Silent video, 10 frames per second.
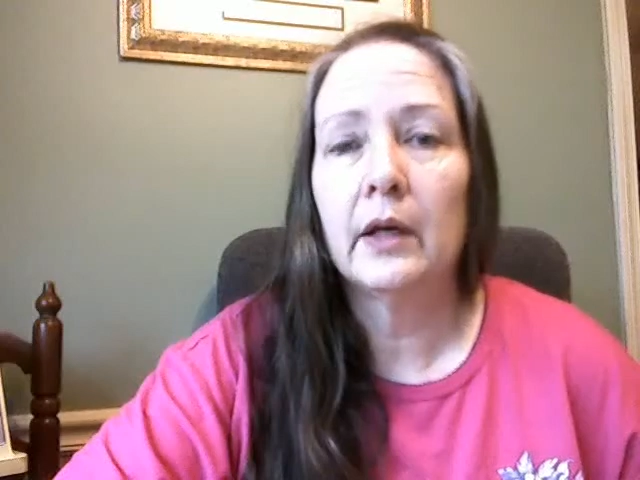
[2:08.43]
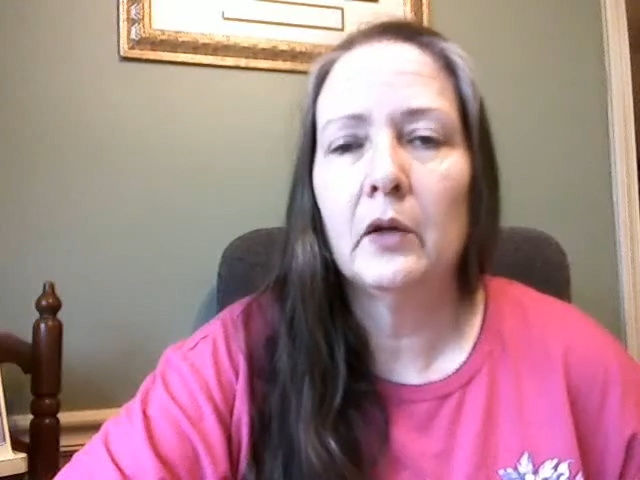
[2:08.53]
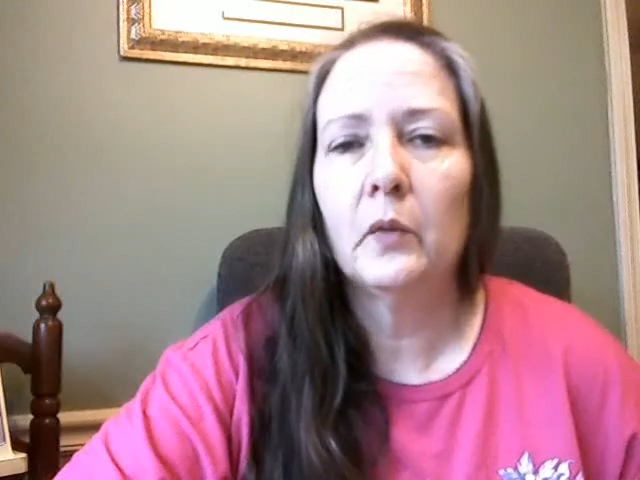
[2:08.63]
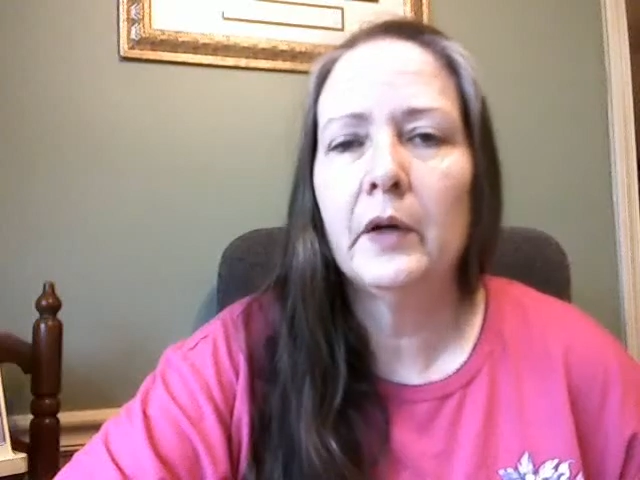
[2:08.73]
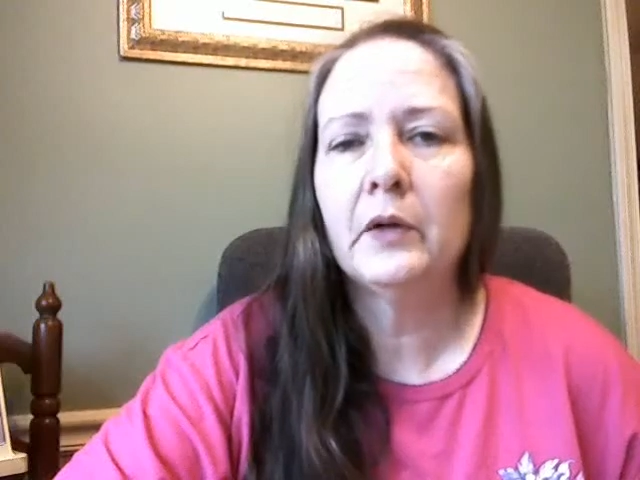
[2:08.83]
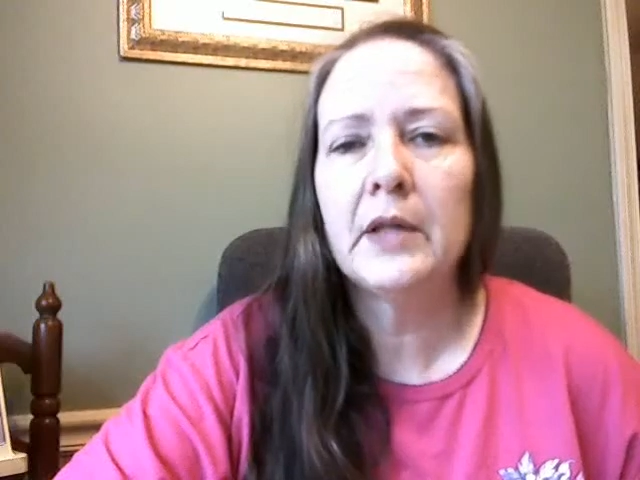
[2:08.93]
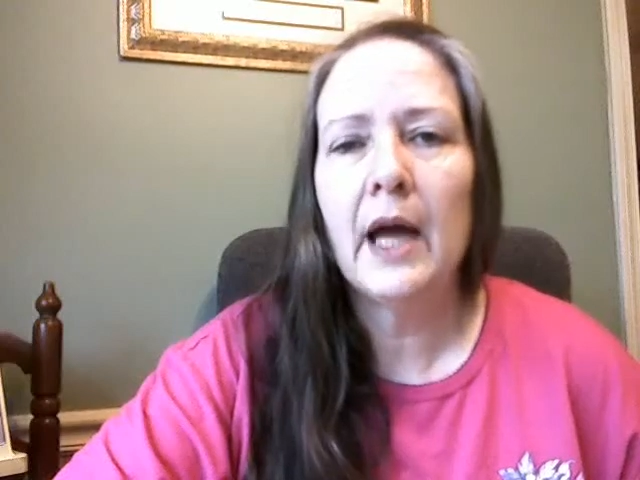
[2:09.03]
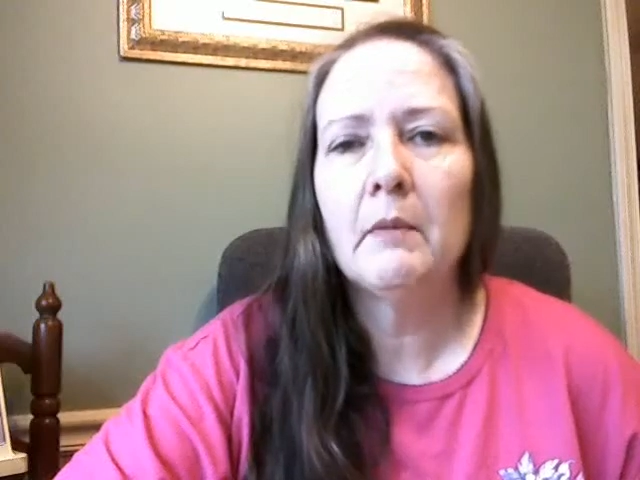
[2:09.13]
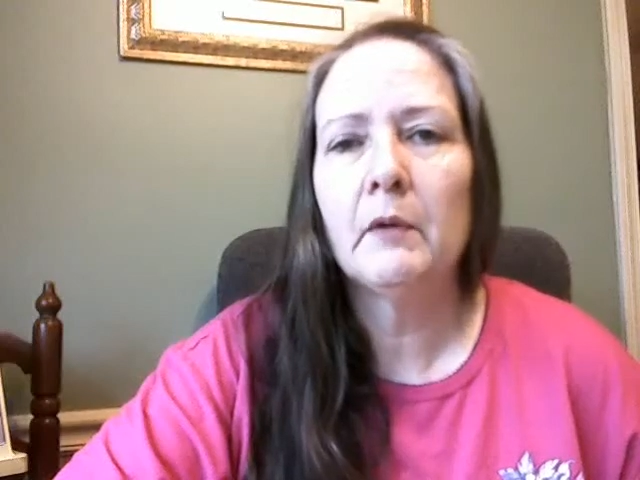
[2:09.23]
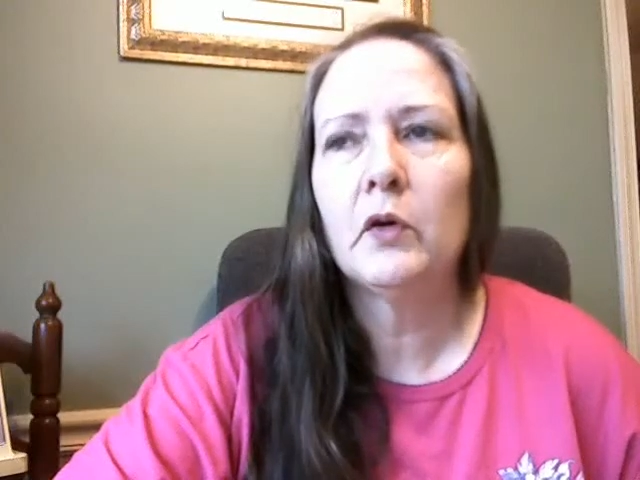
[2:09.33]
In the
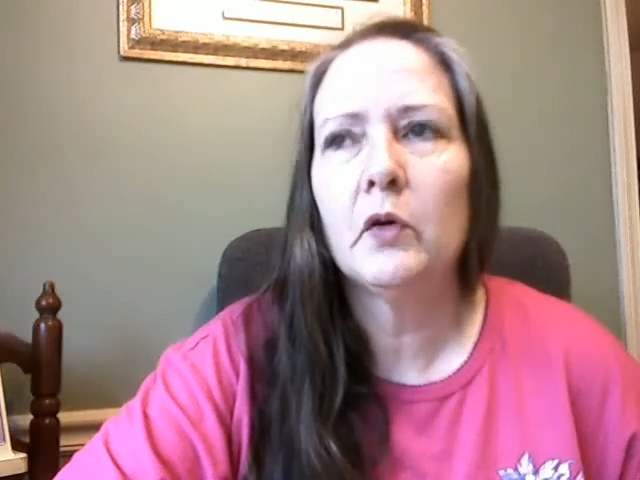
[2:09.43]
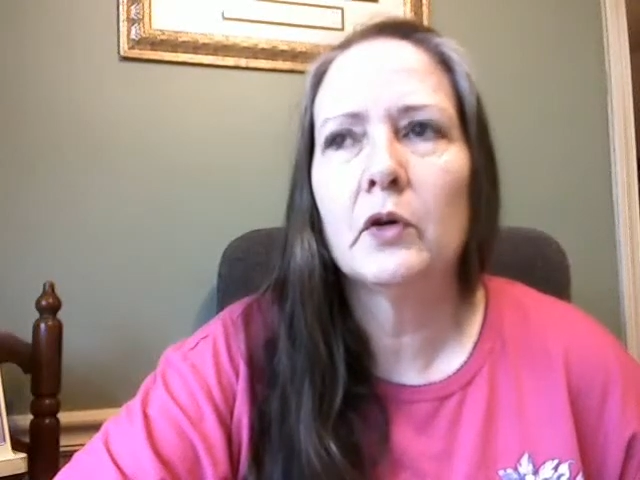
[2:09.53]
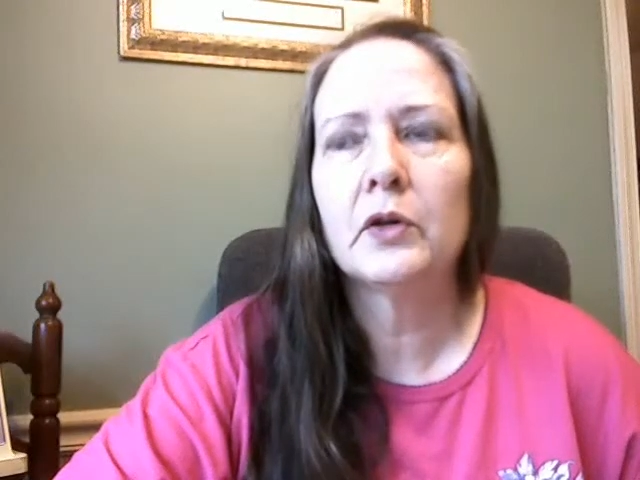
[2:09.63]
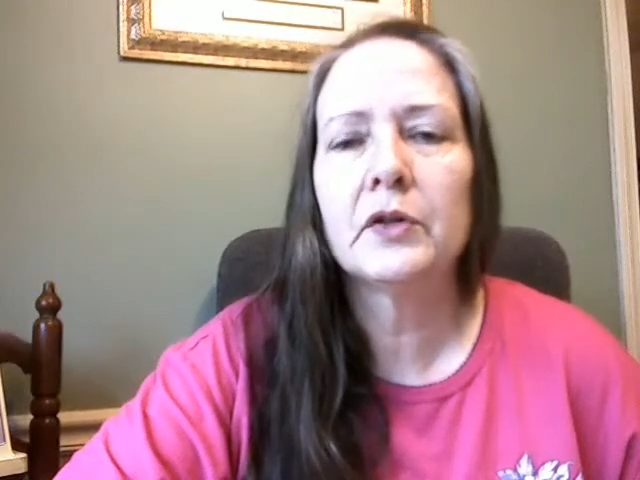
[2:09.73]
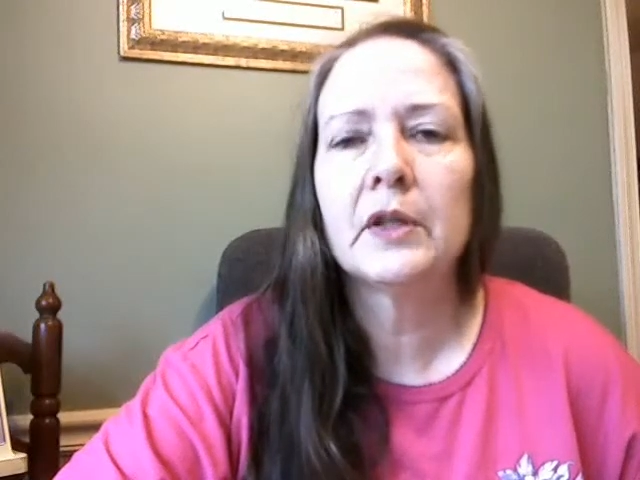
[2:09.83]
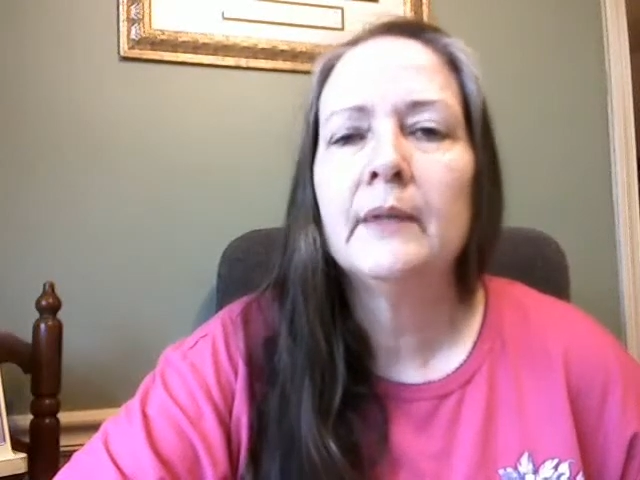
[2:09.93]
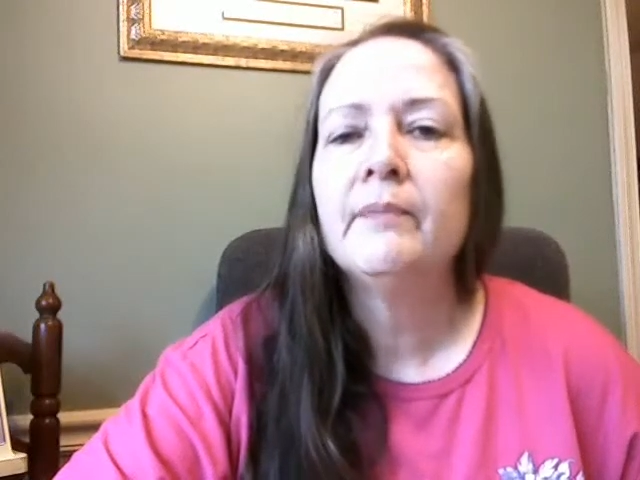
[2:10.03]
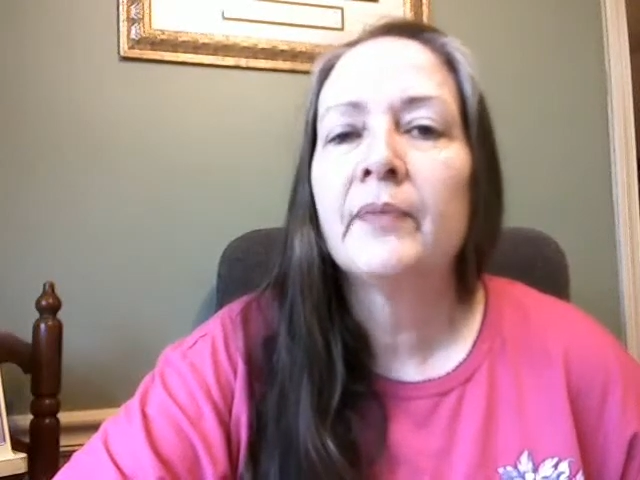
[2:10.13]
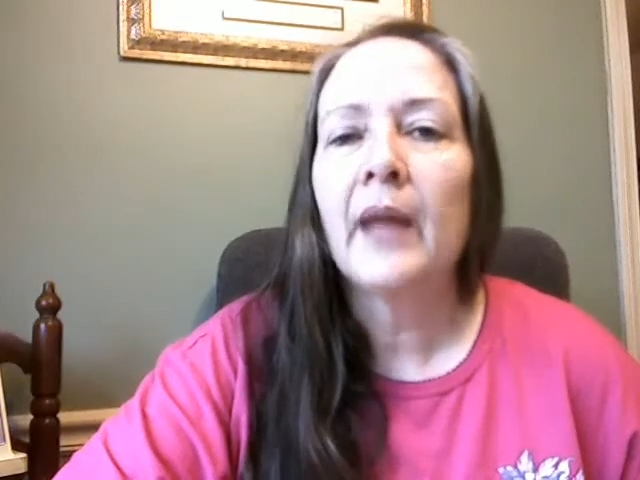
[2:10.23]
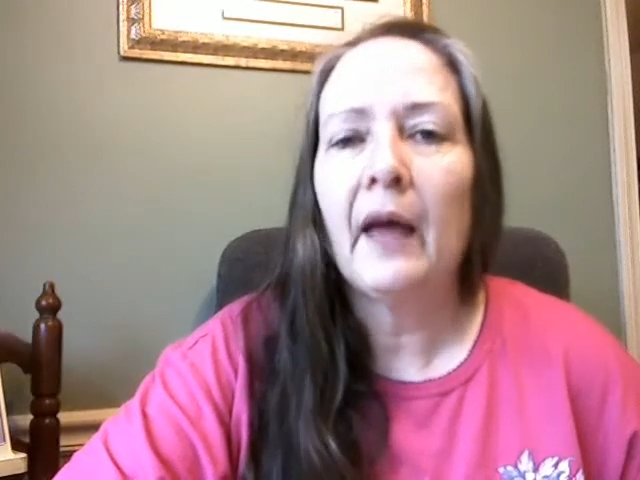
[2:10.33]
wintertime, of course,